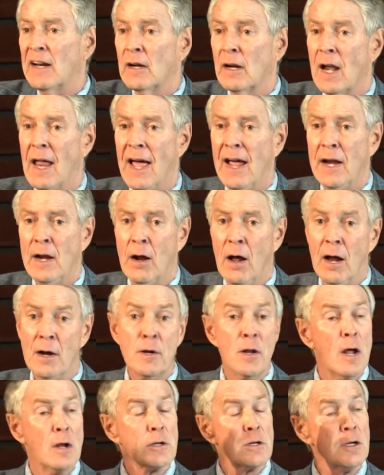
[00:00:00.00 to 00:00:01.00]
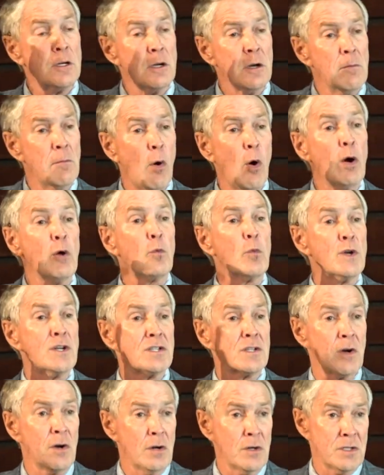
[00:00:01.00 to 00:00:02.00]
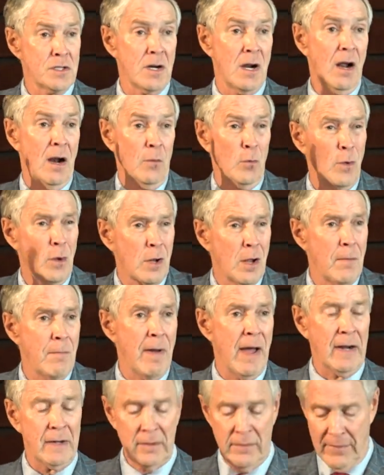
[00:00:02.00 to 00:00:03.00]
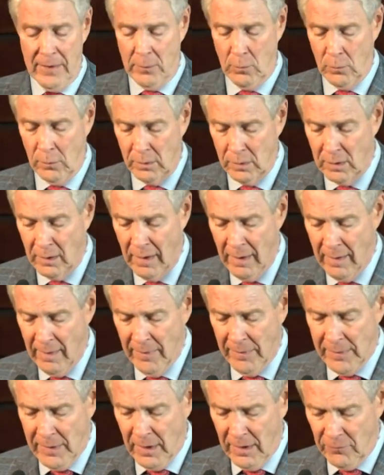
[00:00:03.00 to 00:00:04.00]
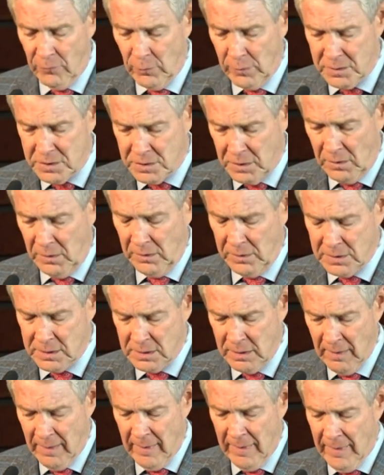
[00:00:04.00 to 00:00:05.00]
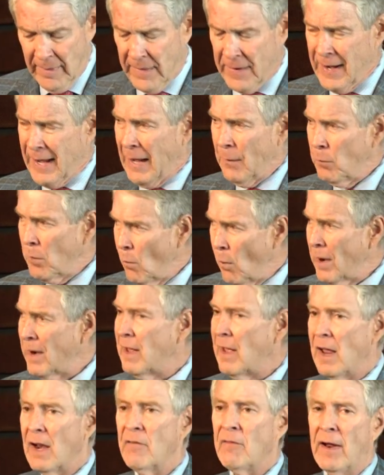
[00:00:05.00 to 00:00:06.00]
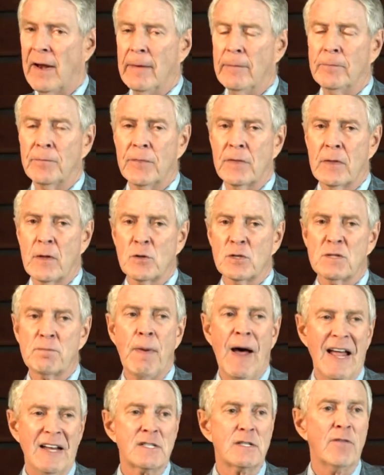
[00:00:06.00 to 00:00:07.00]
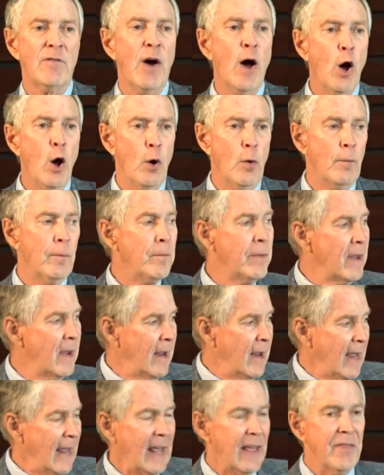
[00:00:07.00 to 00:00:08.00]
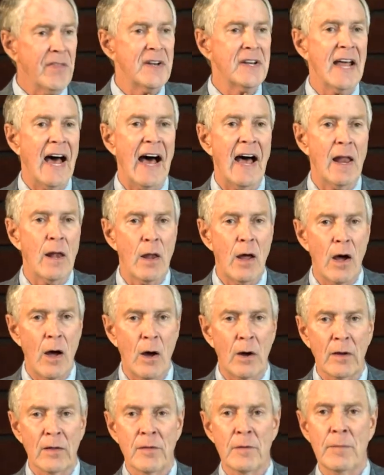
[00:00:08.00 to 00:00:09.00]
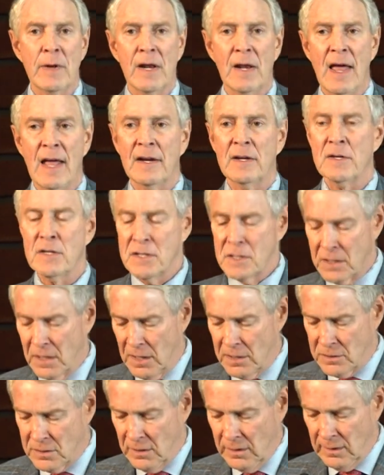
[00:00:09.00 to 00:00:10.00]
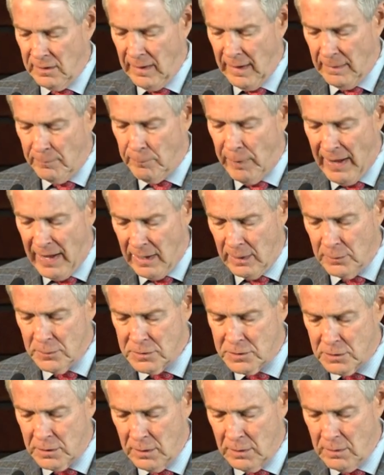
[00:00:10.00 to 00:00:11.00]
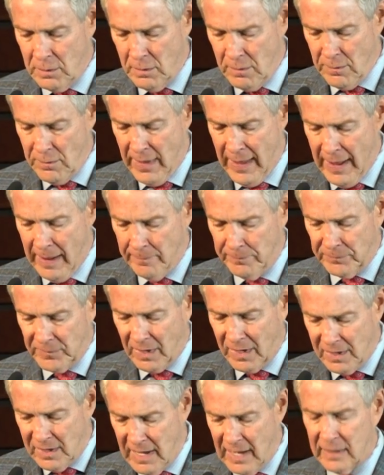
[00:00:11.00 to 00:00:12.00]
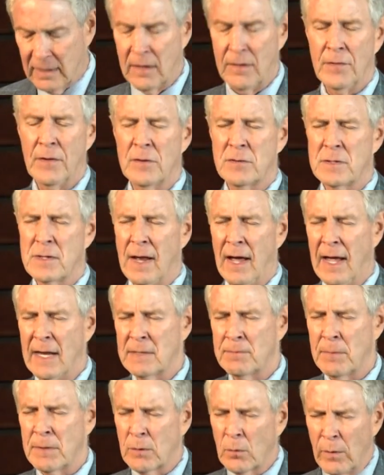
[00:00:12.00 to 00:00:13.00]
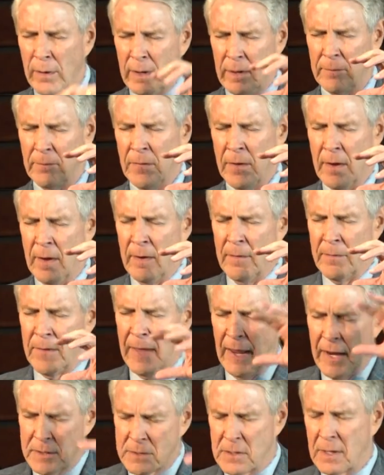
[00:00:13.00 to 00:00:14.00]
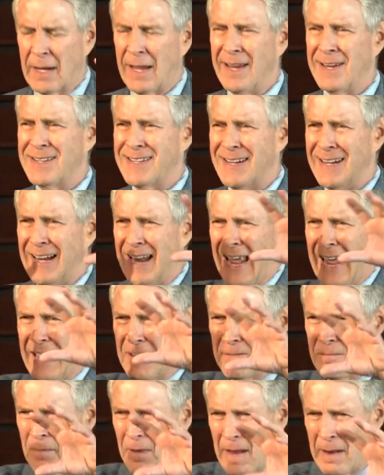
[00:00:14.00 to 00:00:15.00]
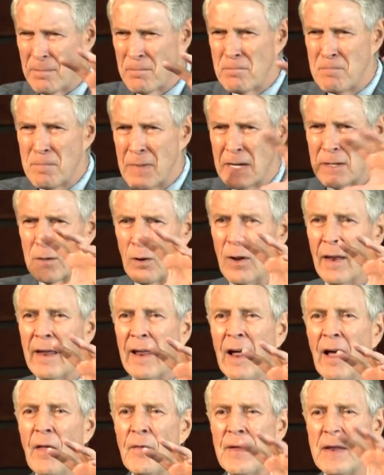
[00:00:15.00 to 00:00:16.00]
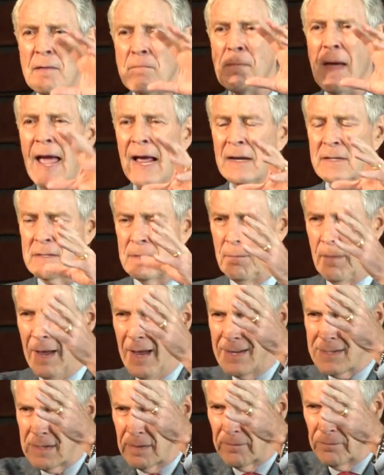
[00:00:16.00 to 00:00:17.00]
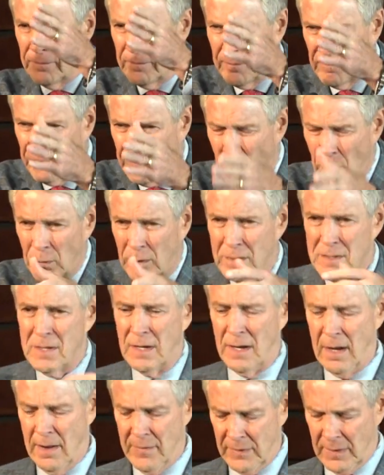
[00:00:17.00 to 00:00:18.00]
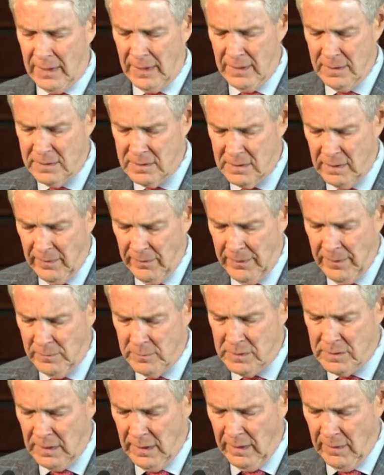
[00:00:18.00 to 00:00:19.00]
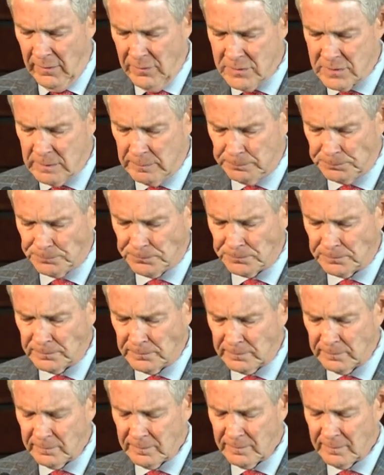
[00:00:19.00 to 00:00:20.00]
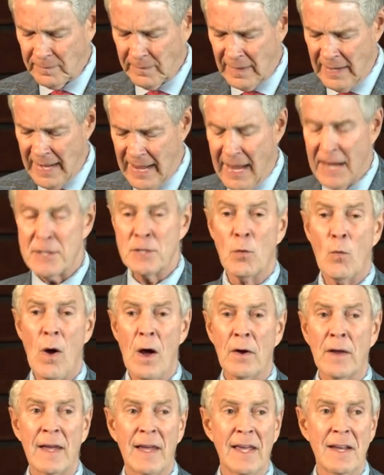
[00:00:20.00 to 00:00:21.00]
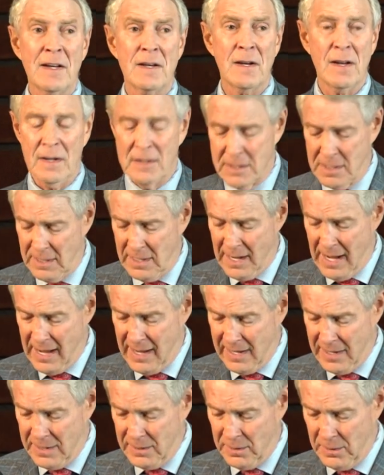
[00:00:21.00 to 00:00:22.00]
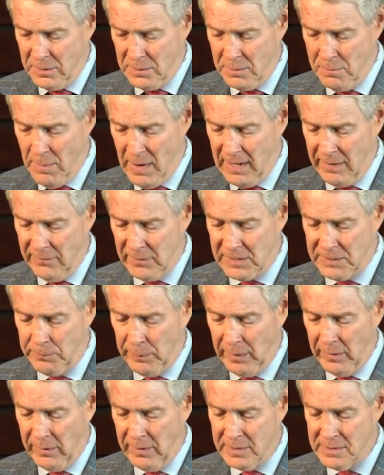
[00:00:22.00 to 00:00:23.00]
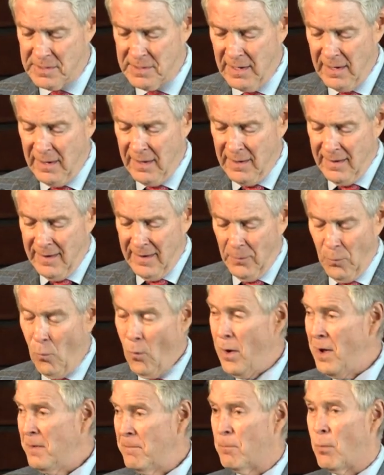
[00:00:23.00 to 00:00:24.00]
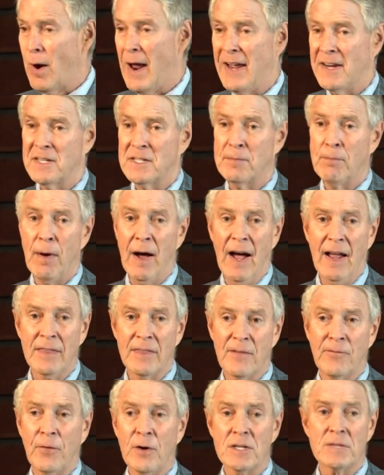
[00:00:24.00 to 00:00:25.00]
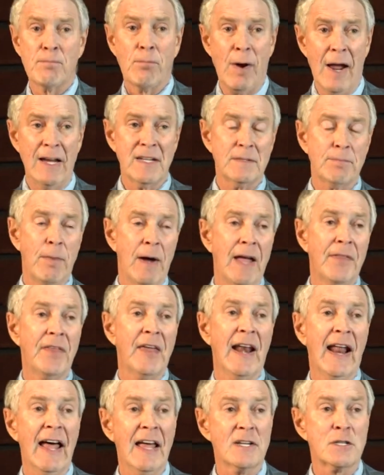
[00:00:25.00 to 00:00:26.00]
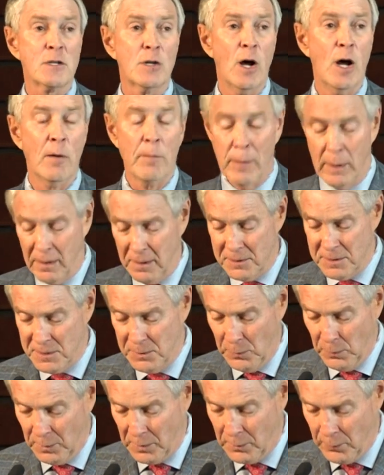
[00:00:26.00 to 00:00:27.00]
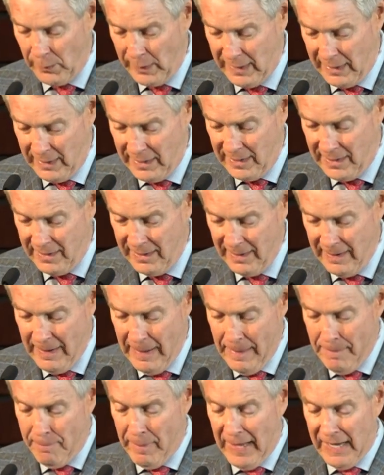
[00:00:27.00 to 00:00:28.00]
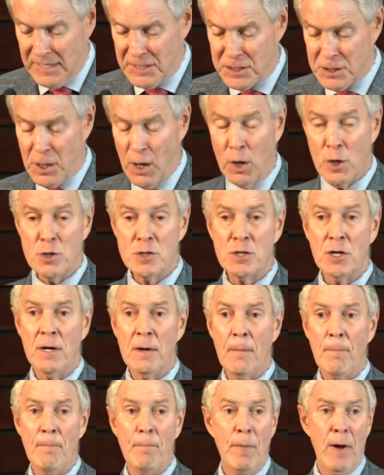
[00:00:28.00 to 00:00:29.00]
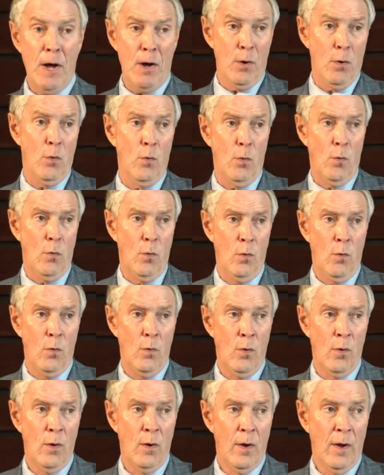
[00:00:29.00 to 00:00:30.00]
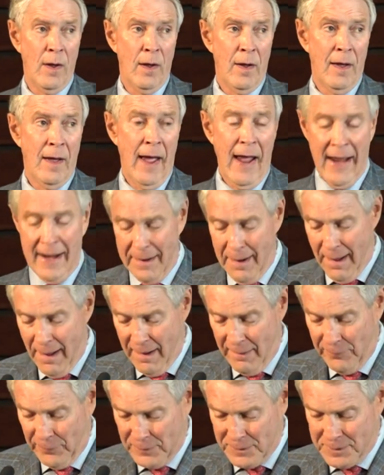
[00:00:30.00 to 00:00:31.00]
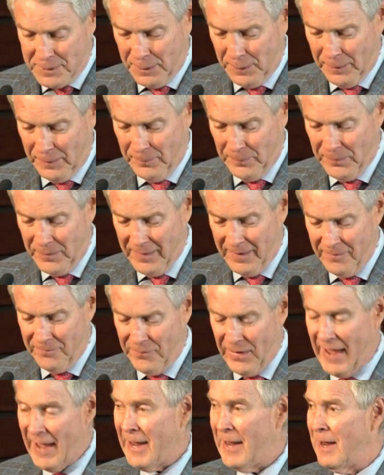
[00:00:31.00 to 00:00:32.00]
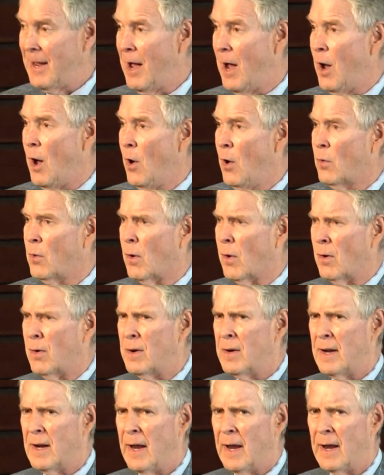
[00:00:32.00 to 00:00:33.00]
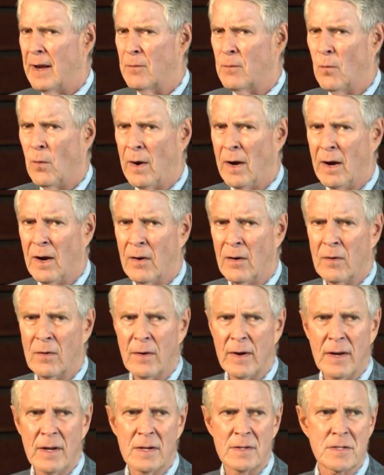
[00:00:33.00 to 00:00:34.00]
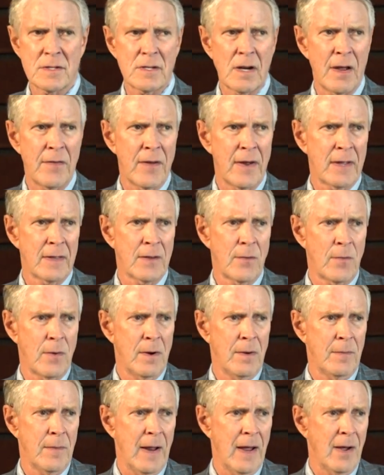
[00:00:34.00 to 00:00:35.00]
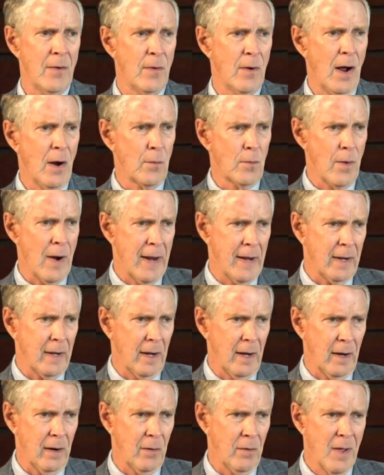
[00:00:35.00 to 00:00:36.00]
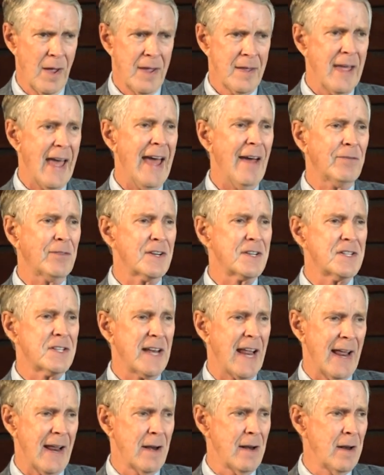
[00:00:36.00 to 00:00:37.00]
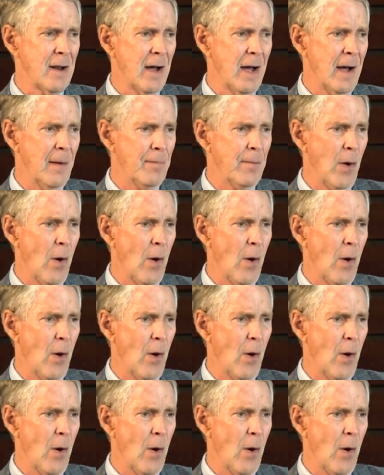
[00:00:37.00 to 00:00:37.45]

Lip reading: a light on, to do more research on. We'll come back to that word of research. And we want to elevate those spots of hope in the dialogue, and there'll be a lot of discussion and panels to do that, connecting those dots between education and mental health and maximizing, focusing on kids and themselves. As you're walking in today, you might have experienced one bright spot, the first bright spot that I saw, because you were greeted by Sergeant Bo and Officer Faye Okert. And are they in the room now? Oh, right here. You have to stand up